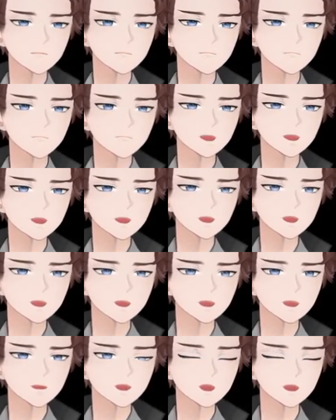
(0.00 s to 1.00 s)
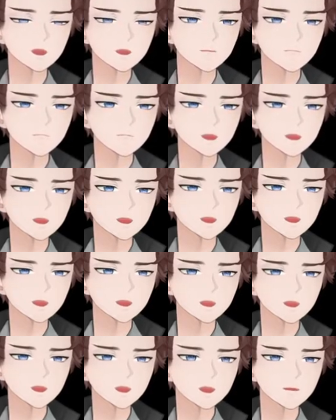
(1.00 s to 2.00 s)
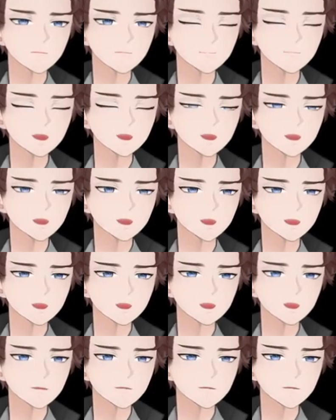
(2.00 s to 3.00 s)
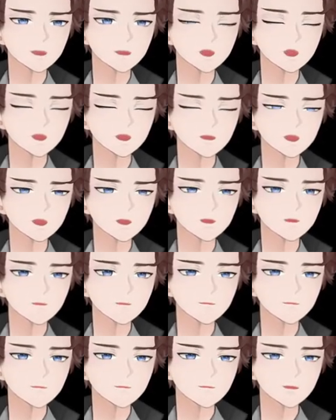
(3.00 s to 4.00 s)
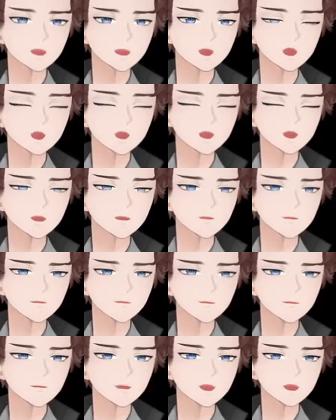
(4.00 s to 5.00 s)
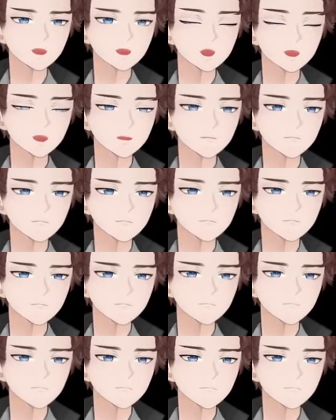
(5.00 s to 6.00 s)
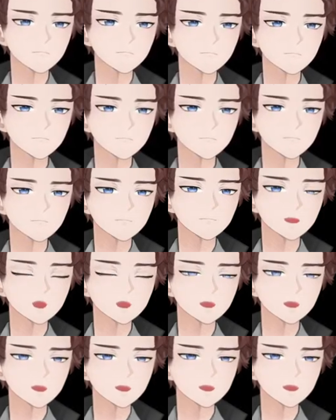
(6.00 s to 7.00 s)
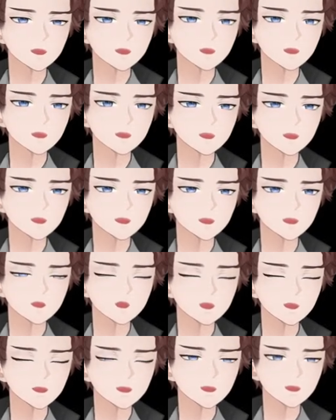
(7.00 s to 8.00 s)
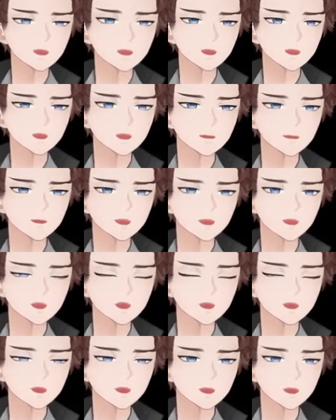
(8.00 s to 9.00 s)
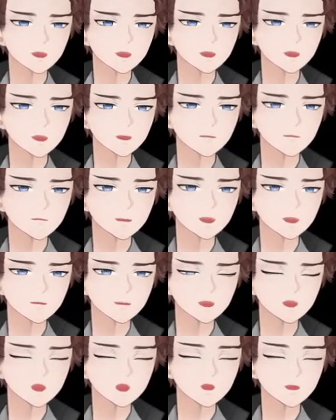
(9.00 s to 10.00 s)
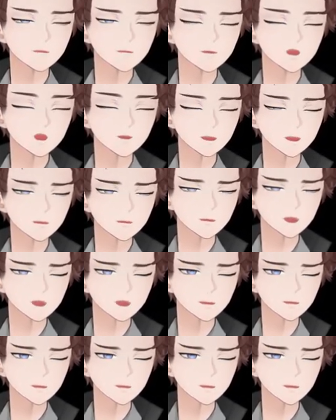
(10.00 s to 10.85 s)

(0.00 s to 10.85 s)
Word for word: And I was like, okay, these are these are fairly regimented, I guess. Uh but I was like, you know what? It's it's a great way. It's a great way to like break the ice and stuff like that. So I